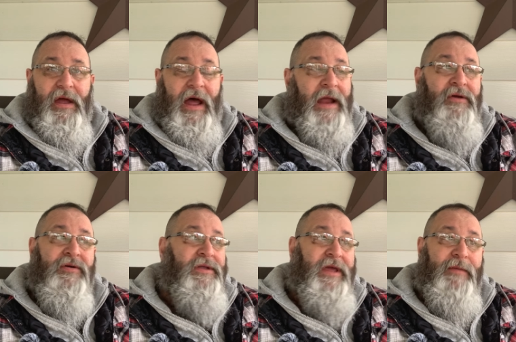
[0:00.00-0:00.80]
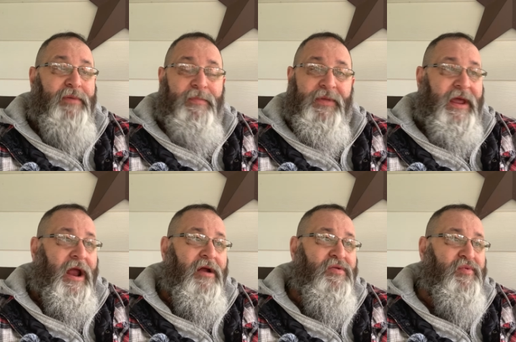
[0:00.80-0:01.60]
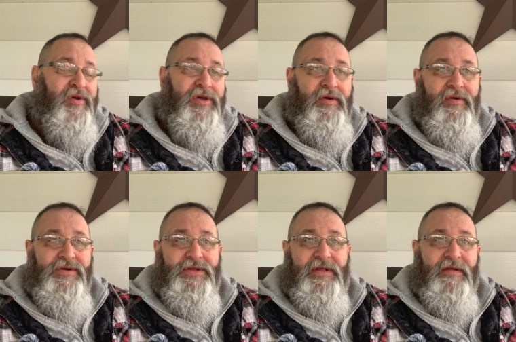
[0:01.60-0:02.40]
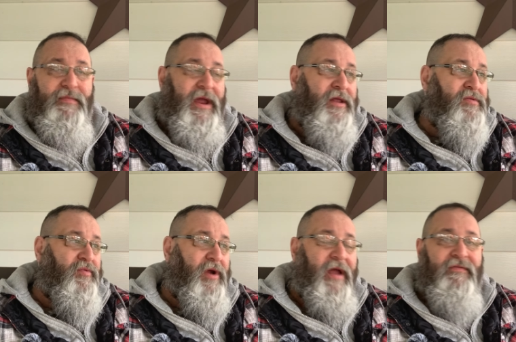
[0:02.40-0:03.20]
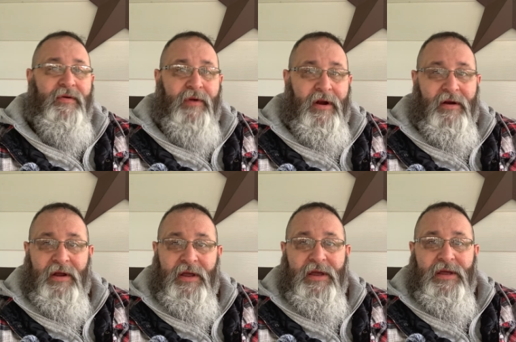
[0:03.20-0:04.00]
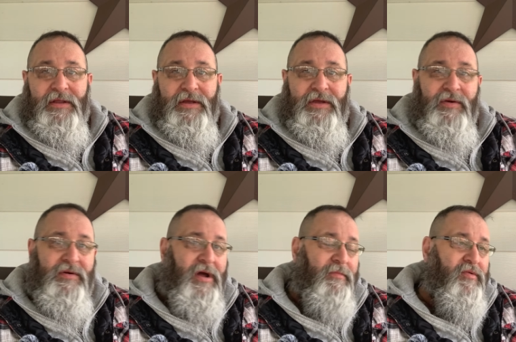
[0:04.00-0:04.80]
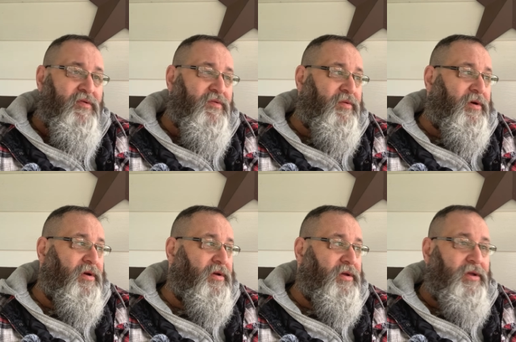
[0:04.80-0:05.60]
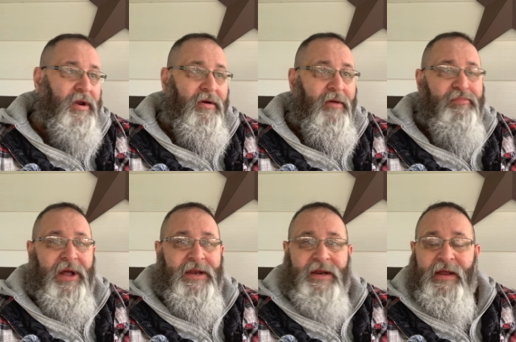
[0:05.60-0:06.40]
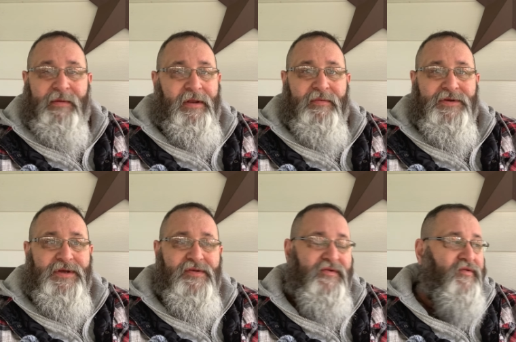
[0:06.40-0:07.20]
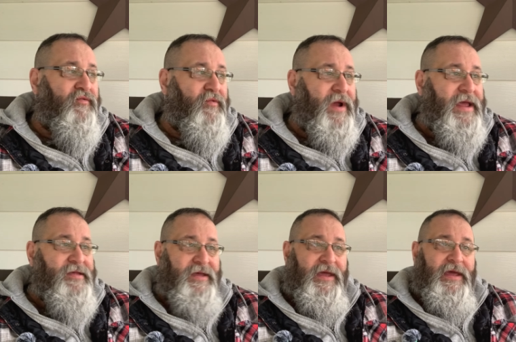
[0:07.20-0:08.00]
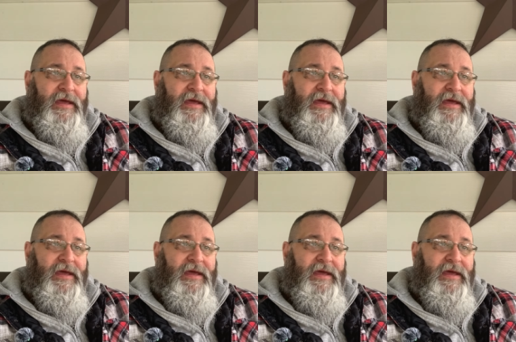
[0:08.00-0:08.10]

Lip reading: I couldn't keep up. The carrots were huge. The tomatoes were everywhere. The cucumbers were, abundant. I mean, it was just crazy.